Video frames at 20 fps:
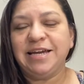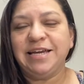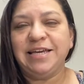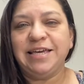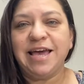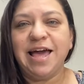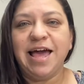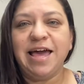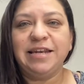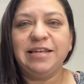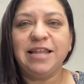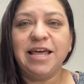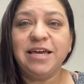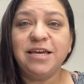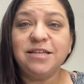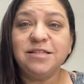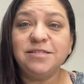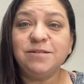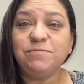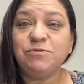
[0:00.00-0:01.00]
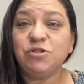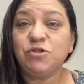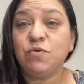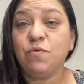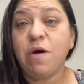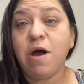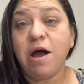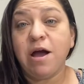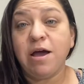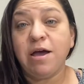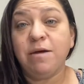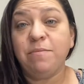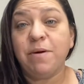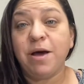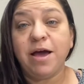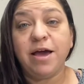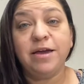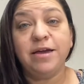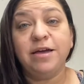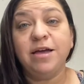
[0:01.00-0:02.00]
Again, like and subscribe.
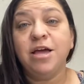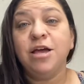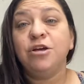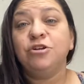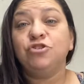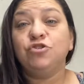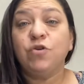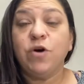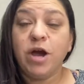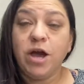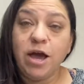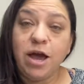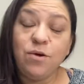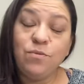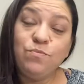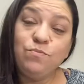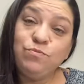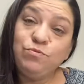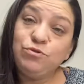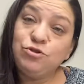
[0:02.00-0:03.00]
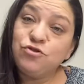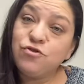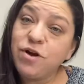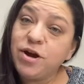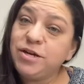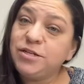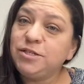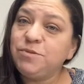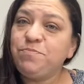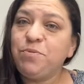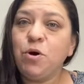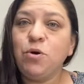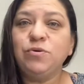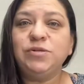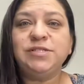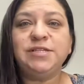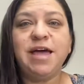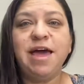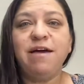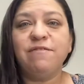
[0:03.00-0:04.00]
I'm trying to
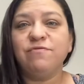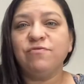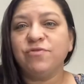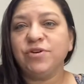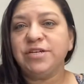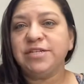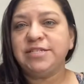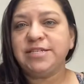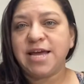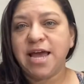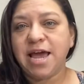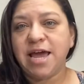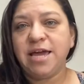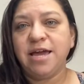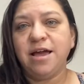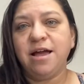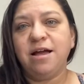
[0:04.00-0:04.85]
post every day,